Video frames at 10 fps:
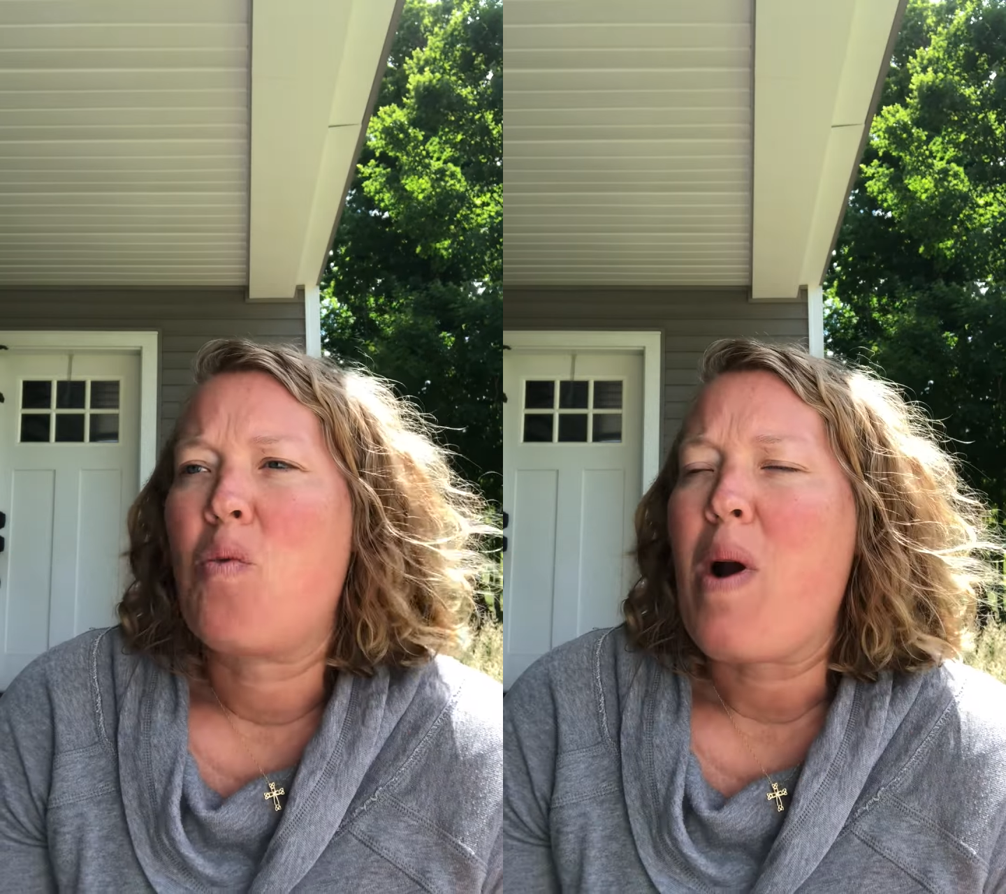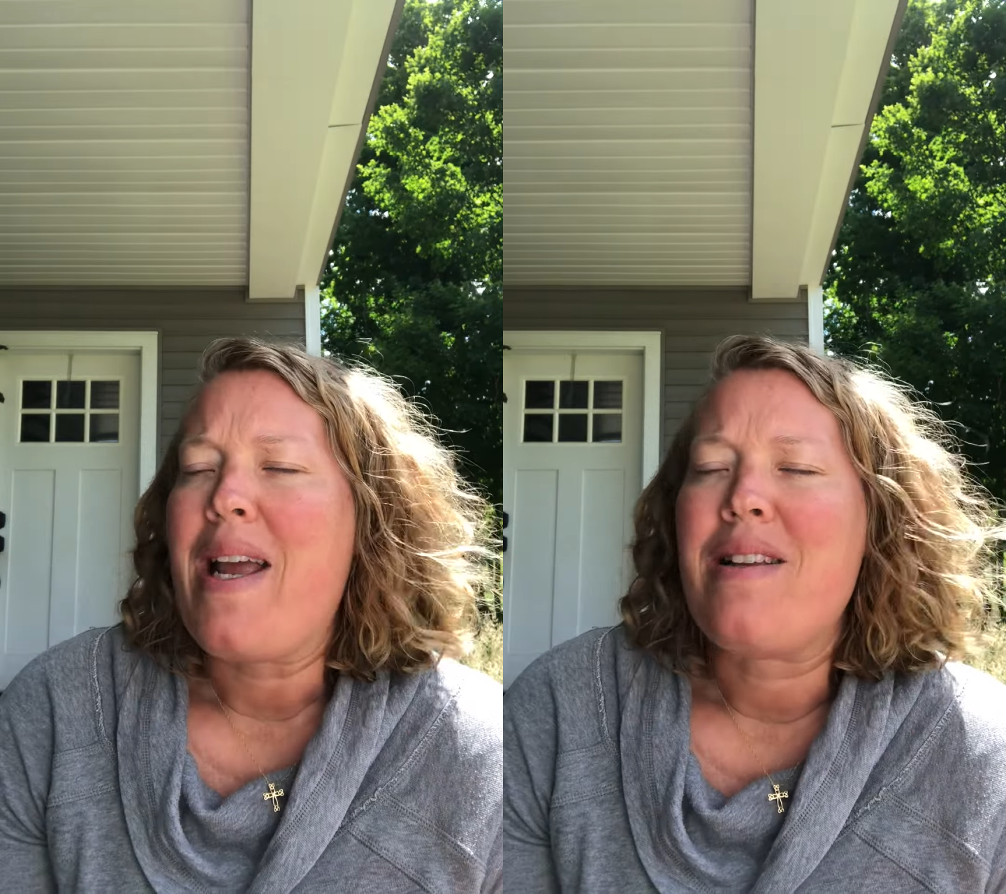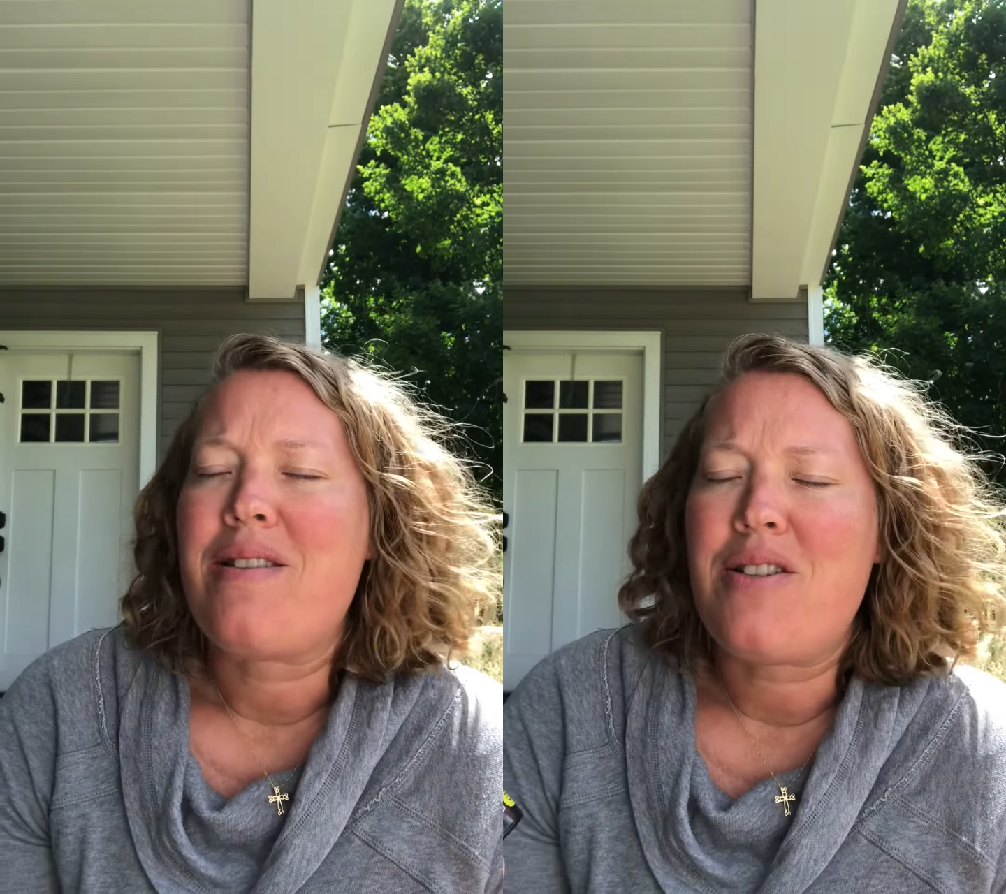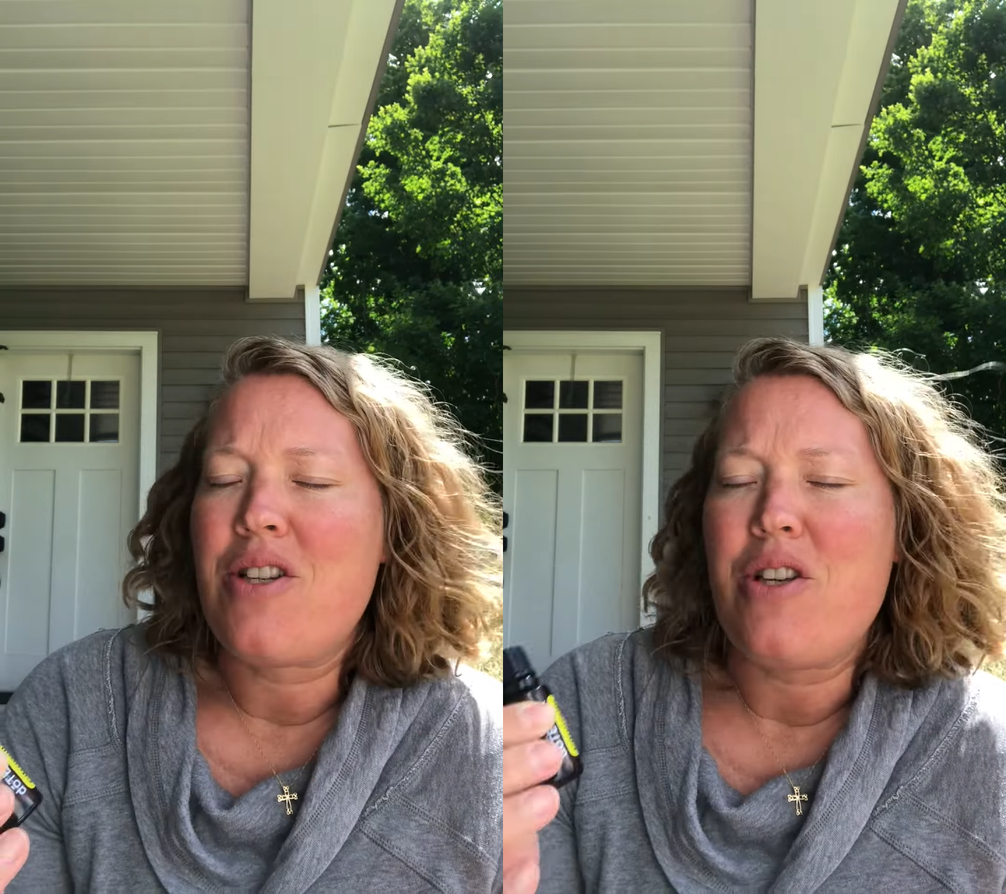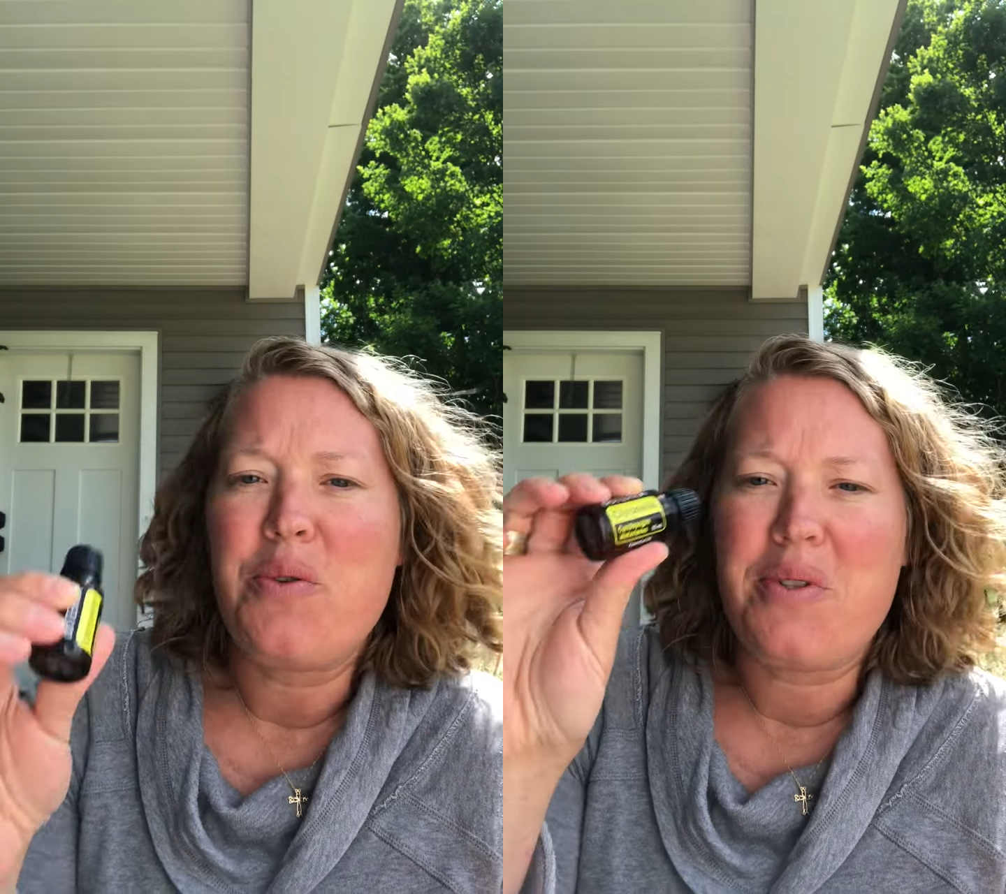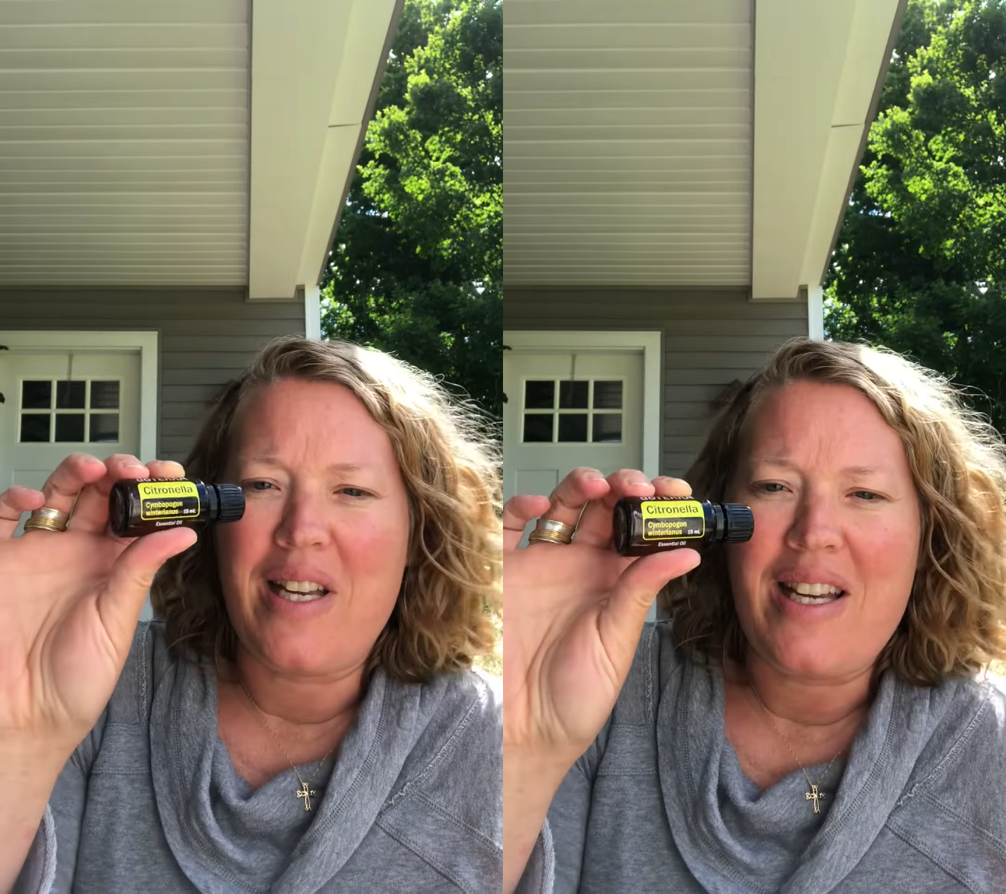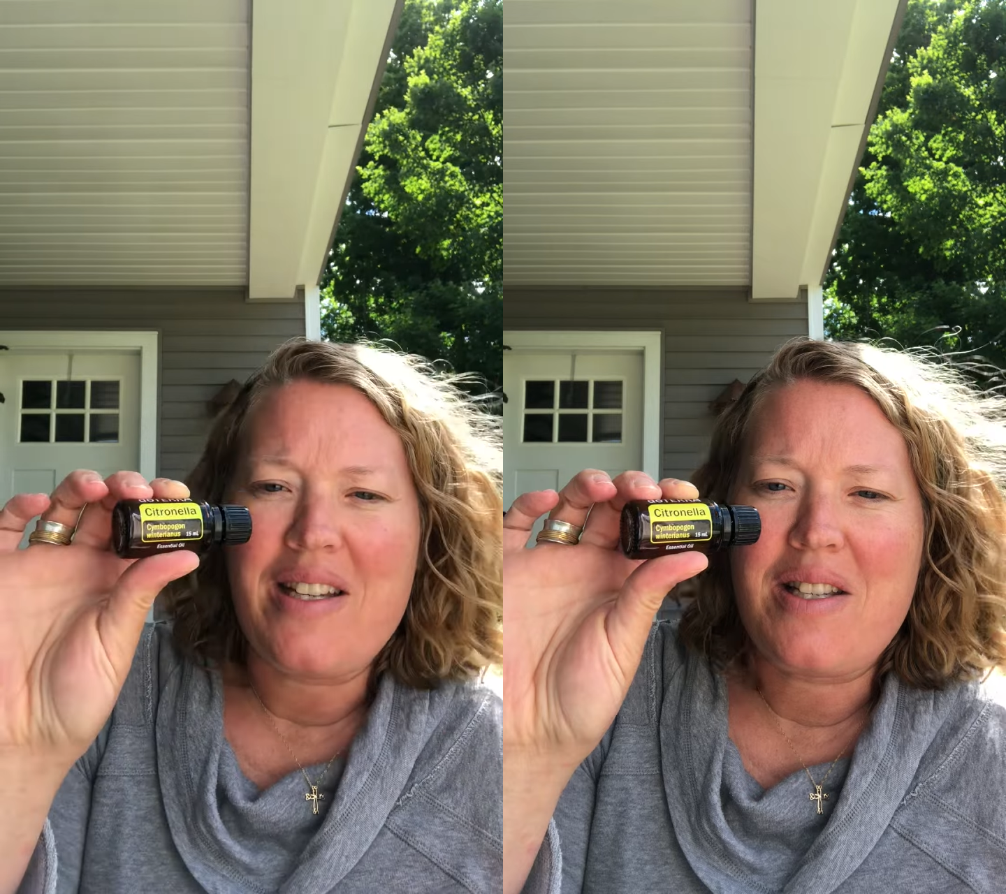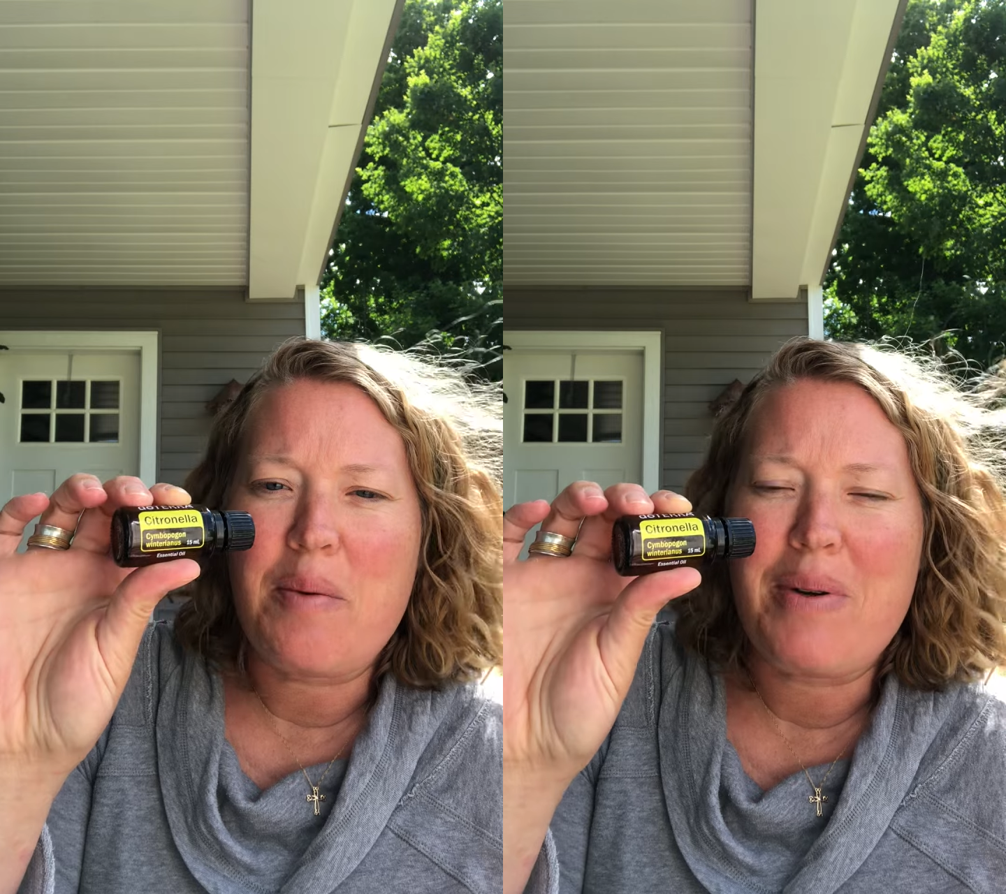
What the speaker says: ways to use it.